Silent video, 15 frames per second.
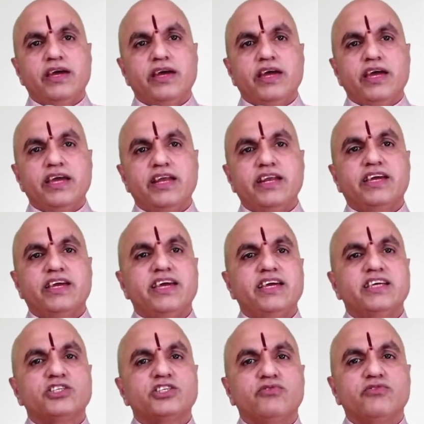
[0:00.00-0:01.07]
In the
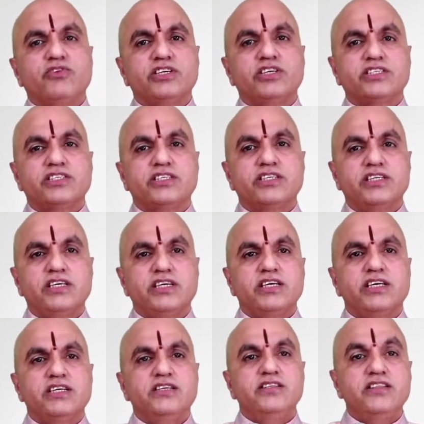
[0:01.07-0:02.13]
case of us
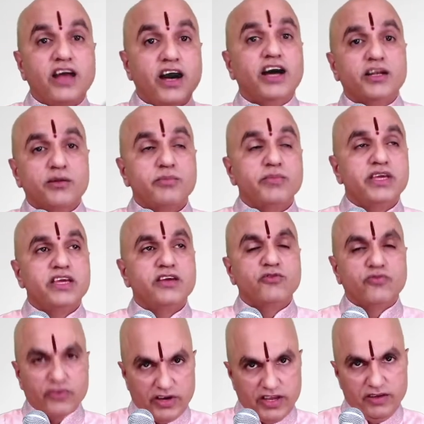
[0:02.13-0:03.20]
not being
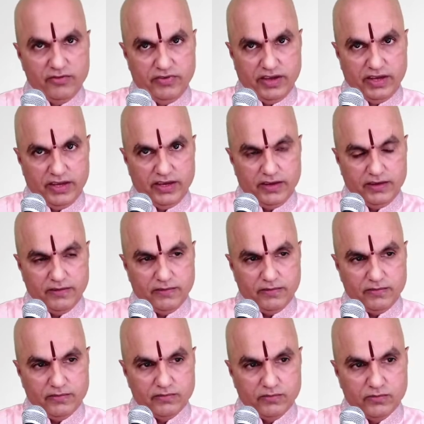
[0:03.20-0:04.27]
forgiving?
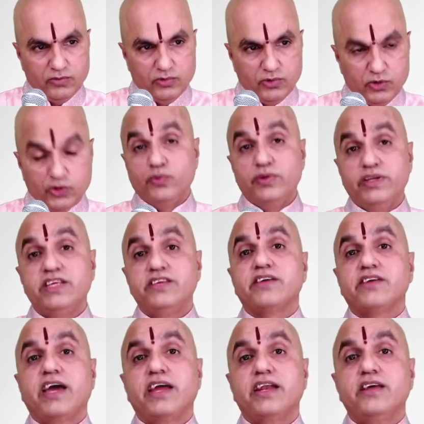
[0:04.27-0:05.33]
Should we
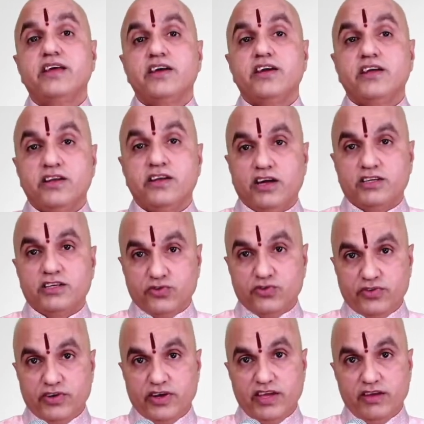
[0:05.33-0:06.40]
decide not to
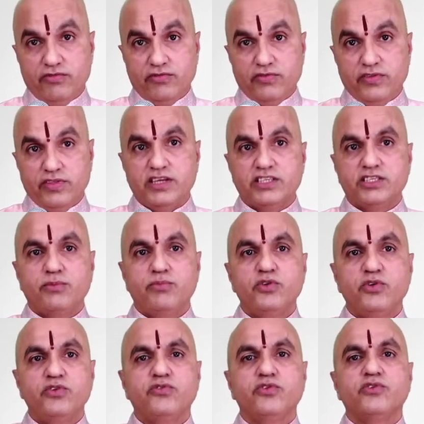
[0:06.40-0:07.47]
forgive? There's a
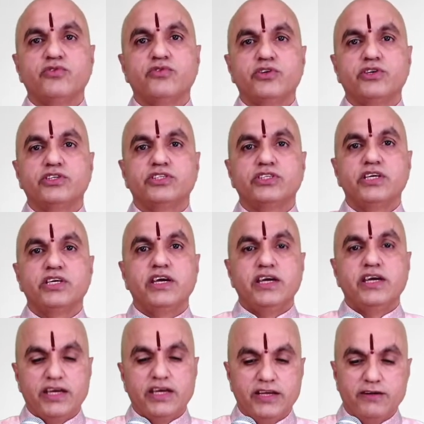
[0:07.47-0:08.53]
beautiful verse
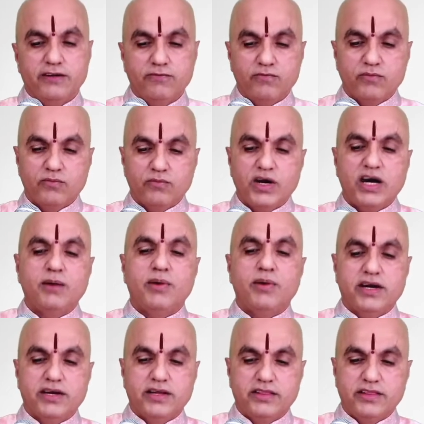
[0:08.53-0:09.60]
in
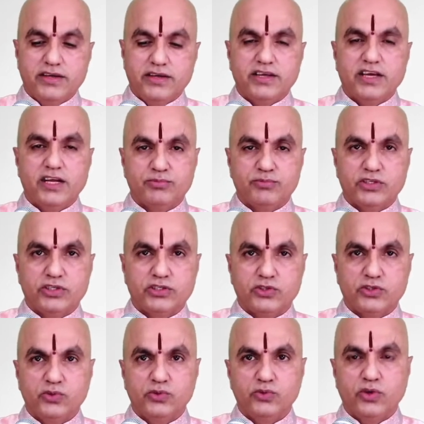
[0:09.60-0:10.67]
Mahabharata that helps us
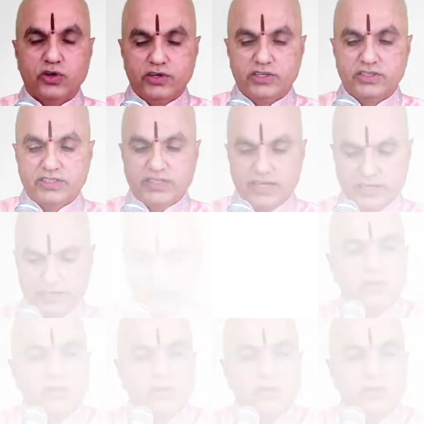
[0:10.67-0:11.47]
to understand this.